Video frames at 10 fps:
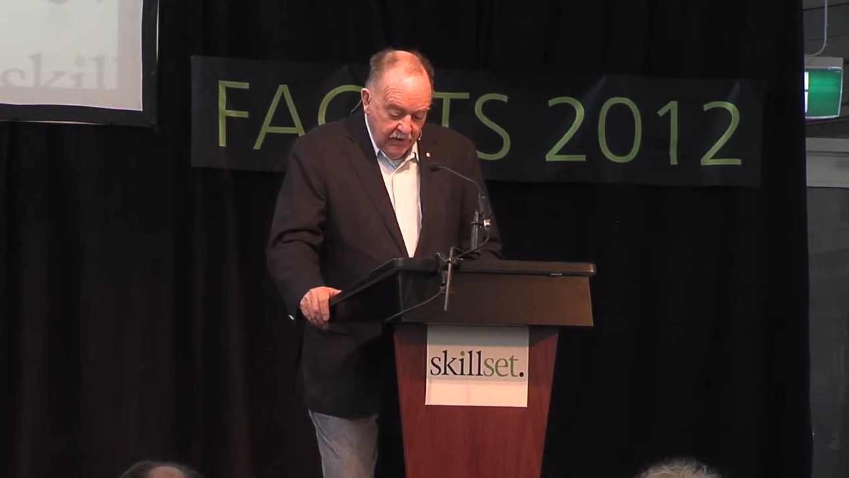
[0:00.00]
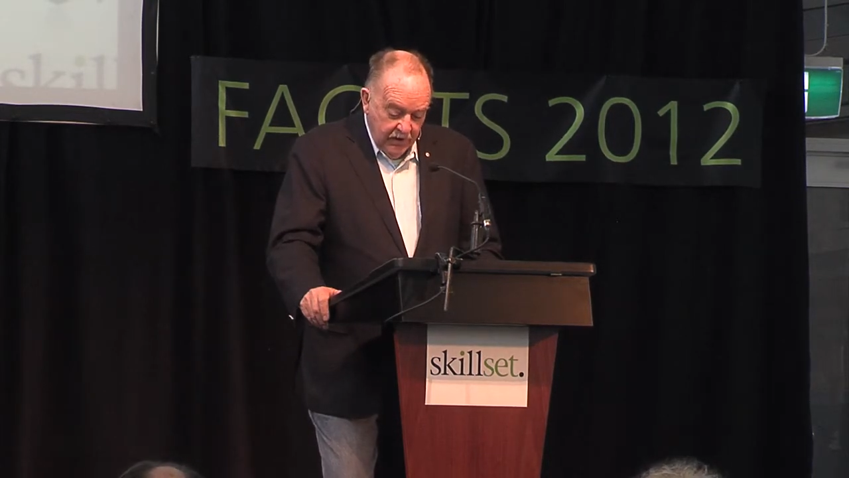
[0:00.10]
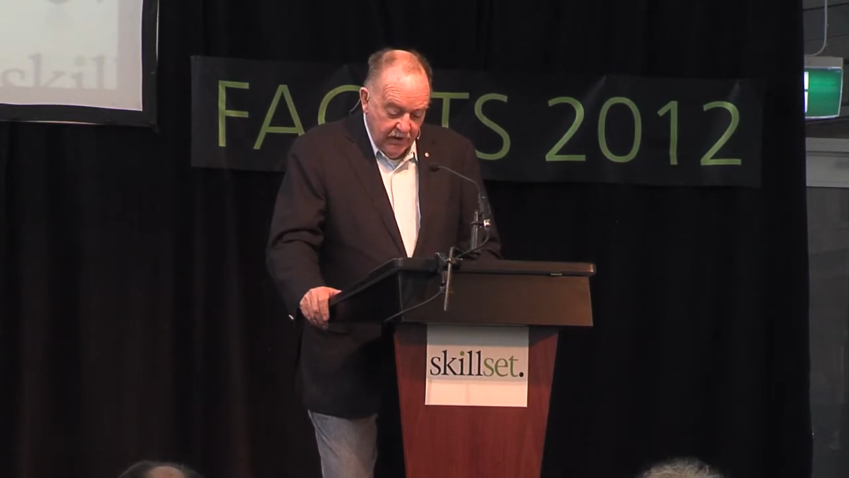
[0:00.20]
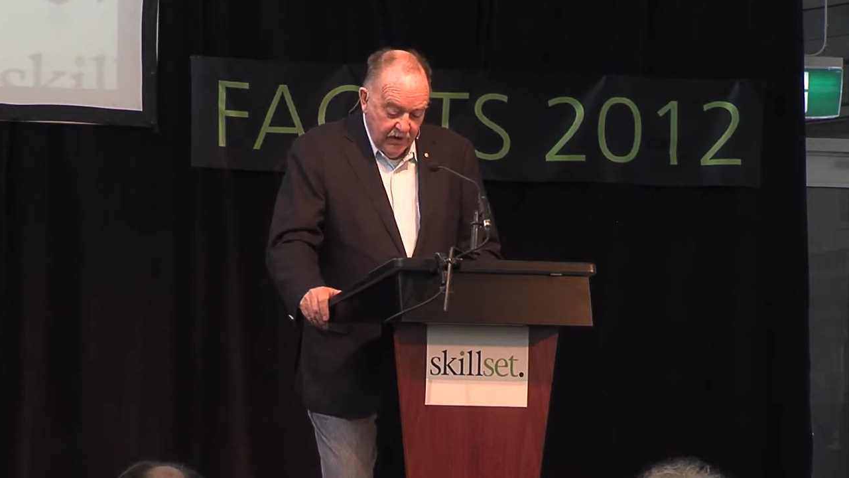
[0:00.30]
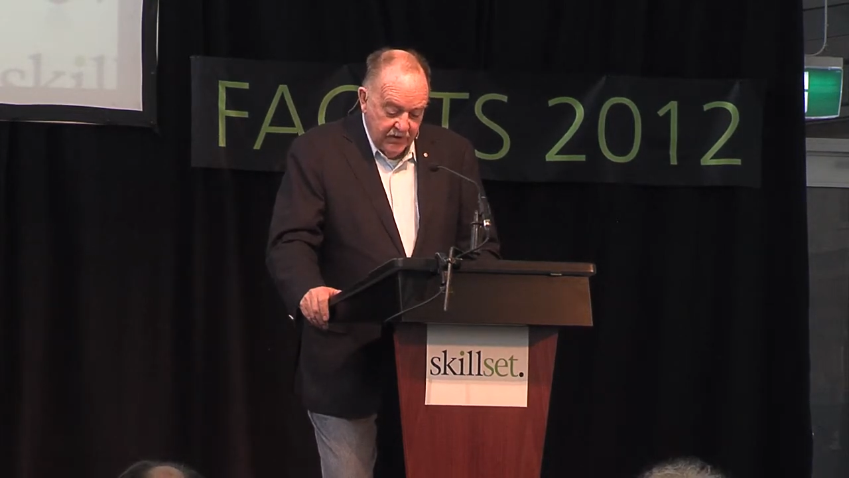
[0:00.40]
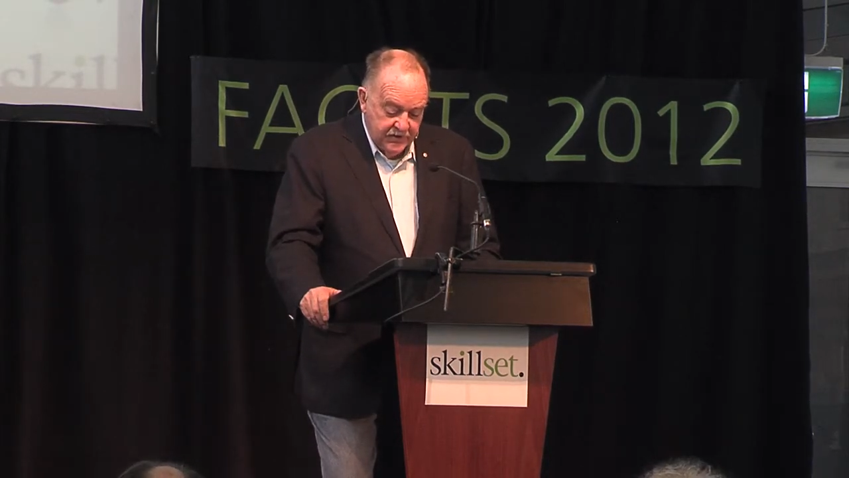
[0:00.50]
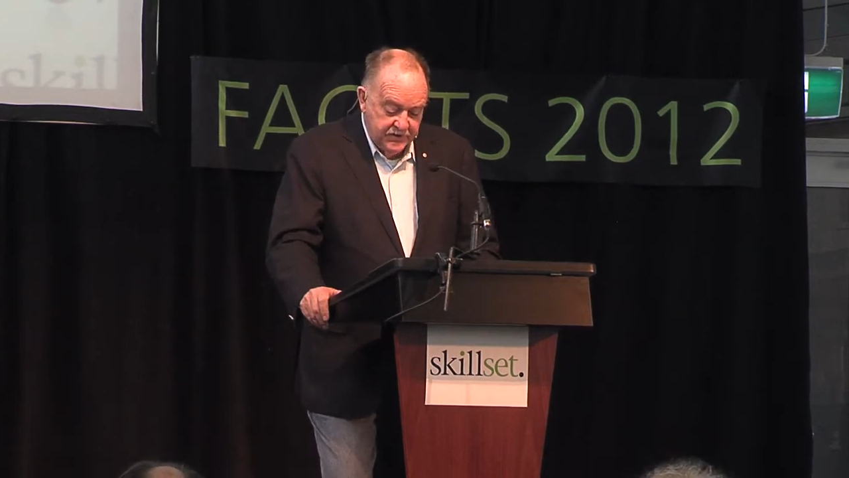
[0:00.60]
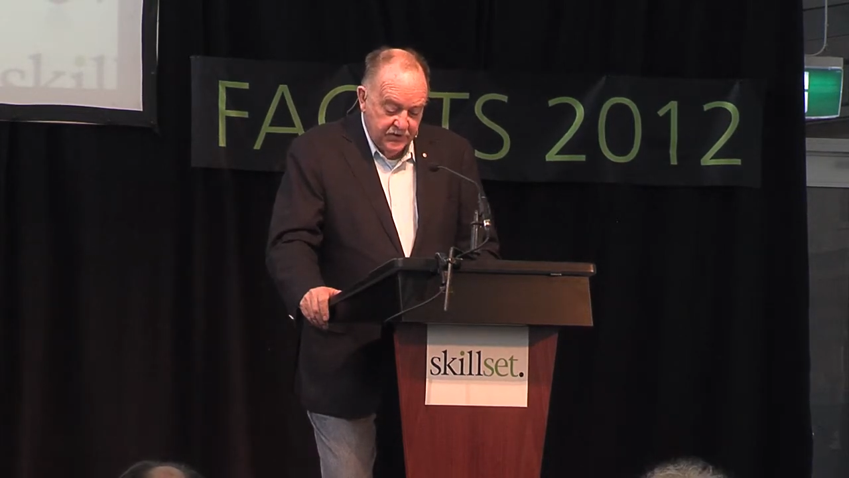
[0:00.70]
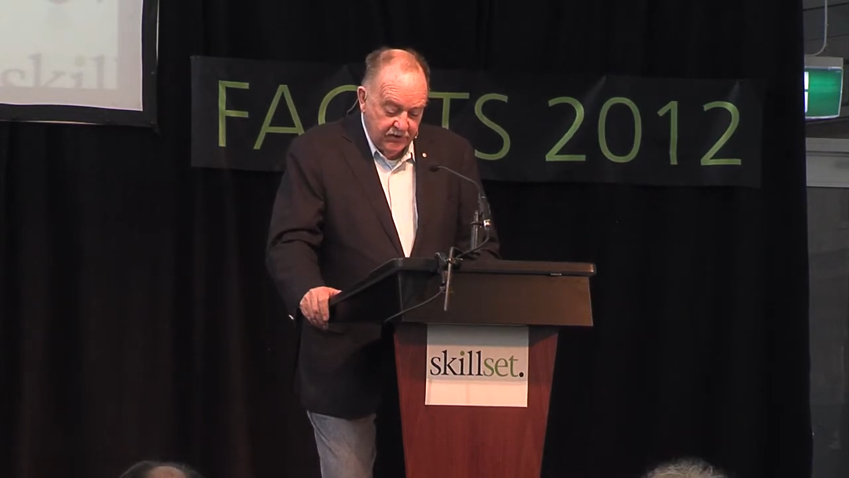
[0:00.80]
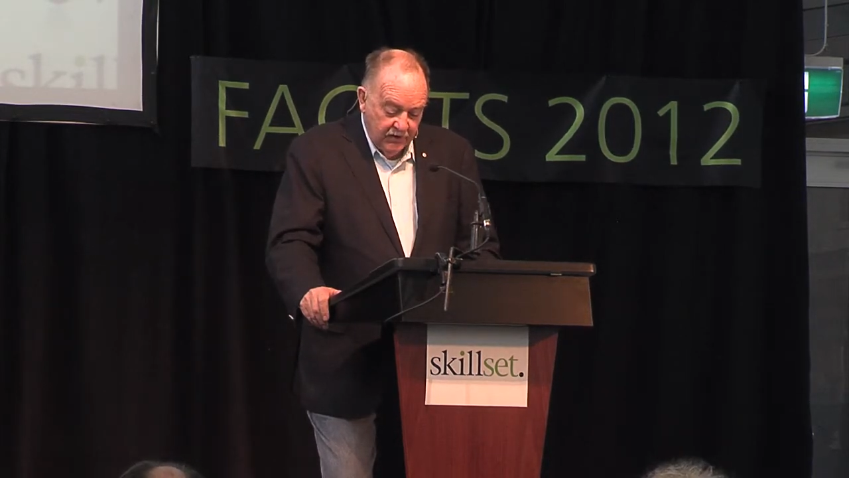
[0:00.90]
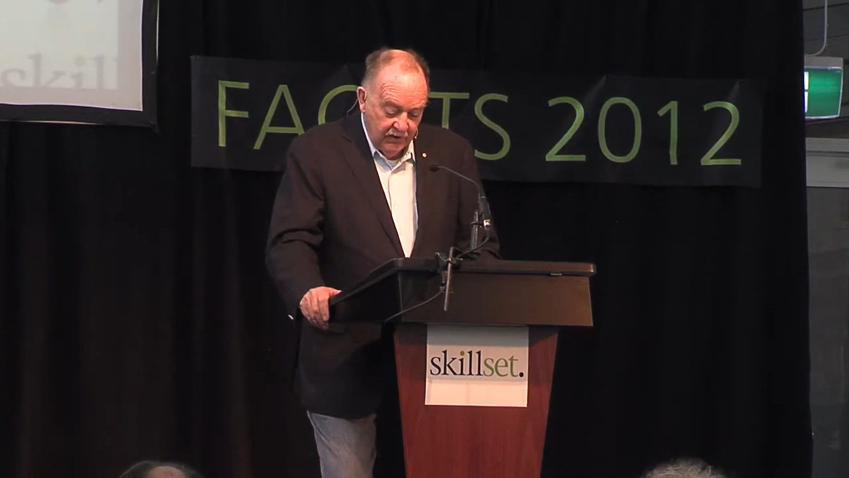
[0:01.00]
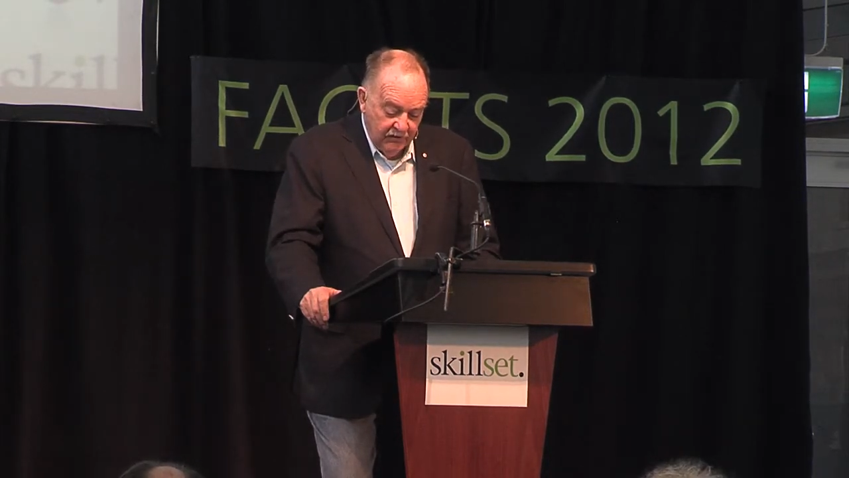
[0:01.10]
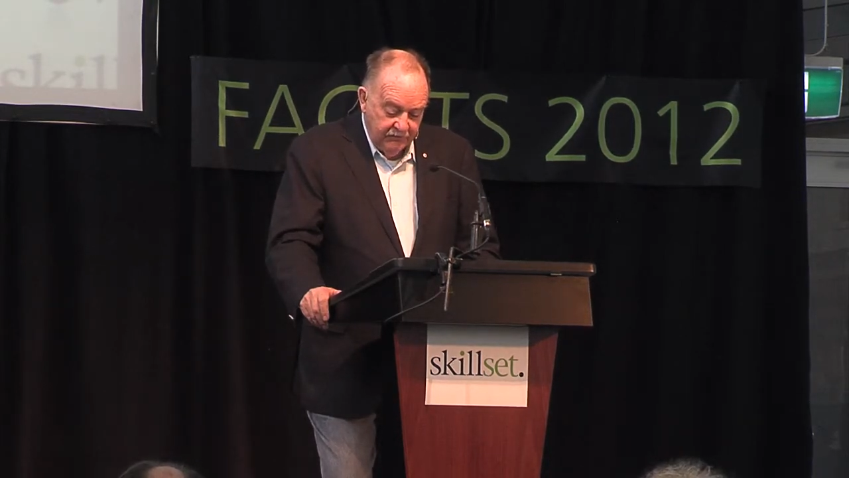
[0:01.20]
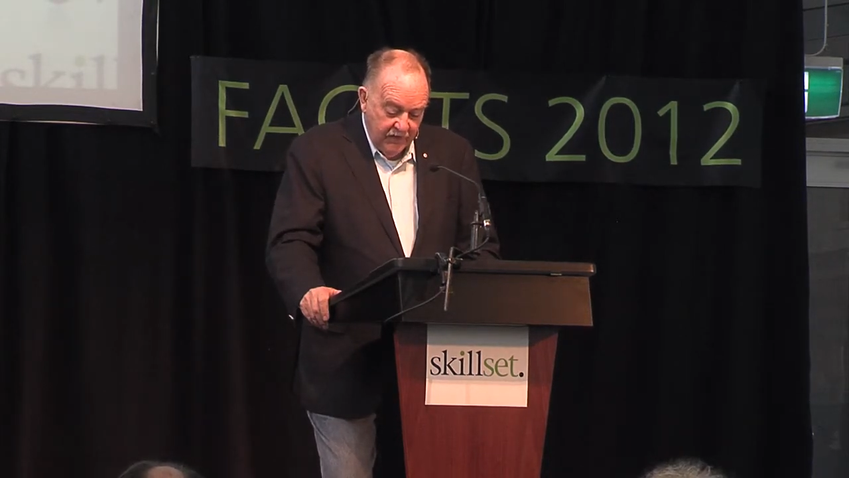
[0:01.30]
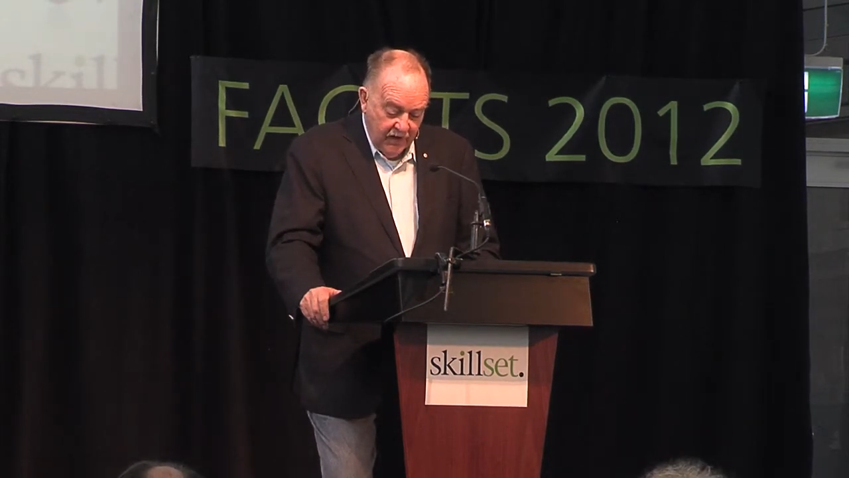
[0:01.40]
and it is certainly
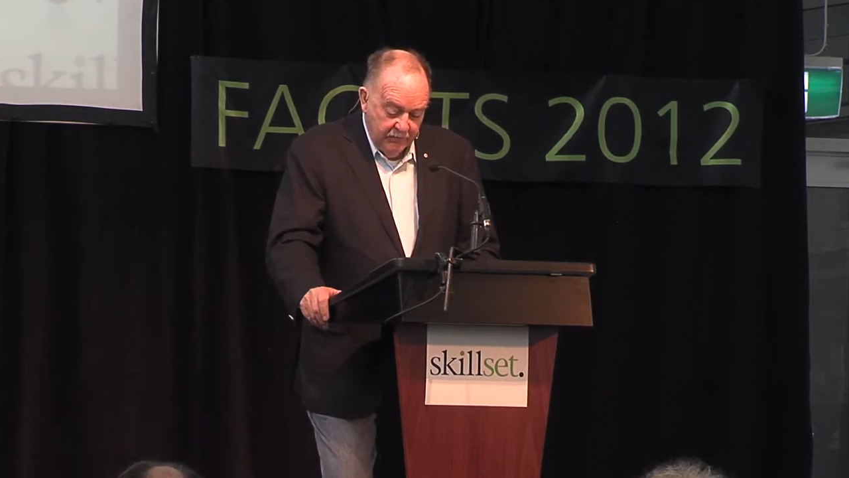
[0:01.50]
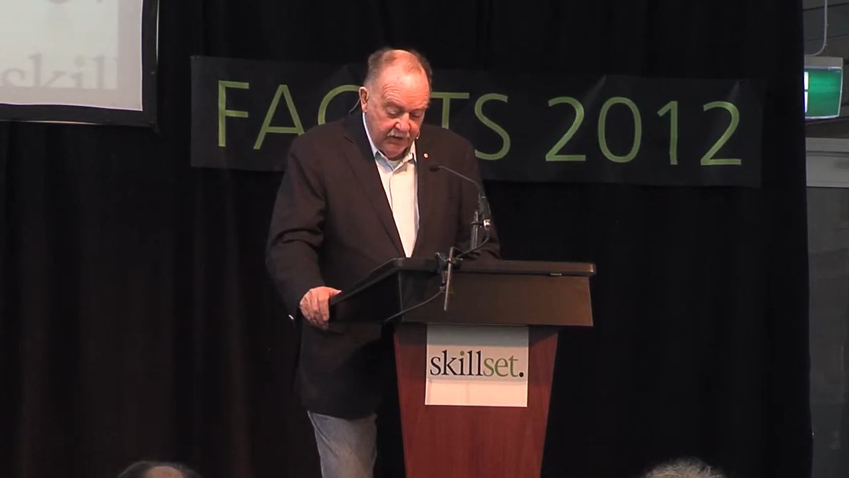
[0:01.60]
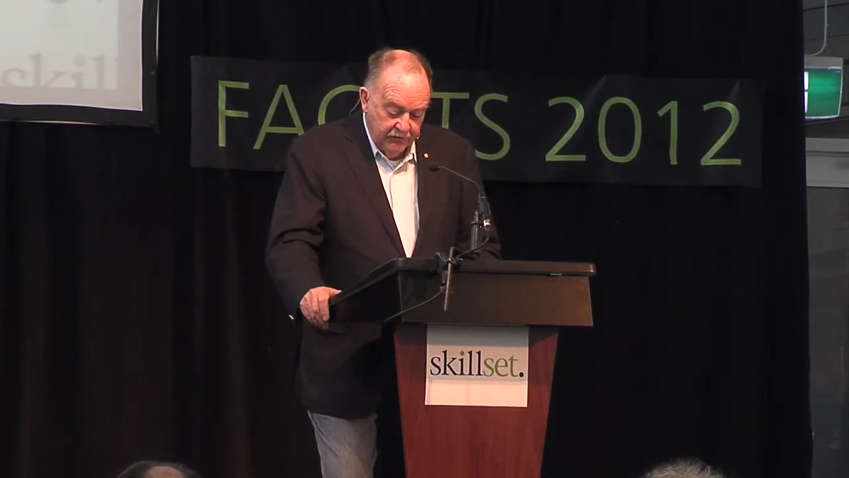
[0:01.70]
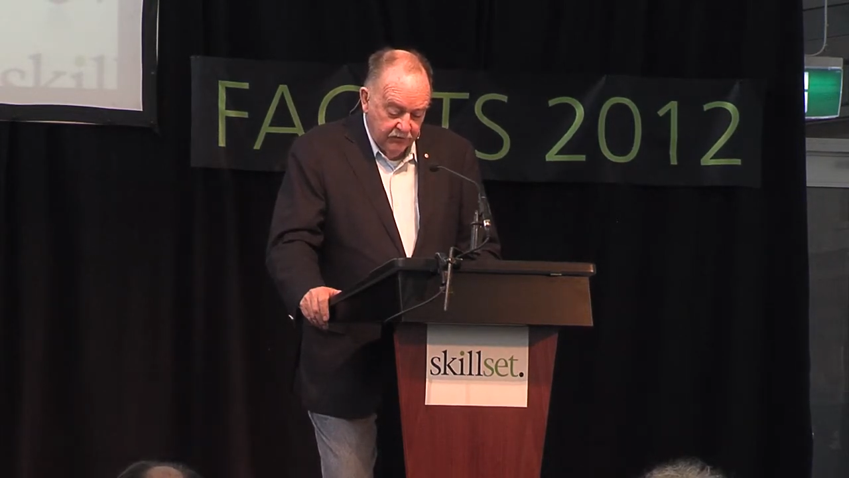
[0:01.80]
a far better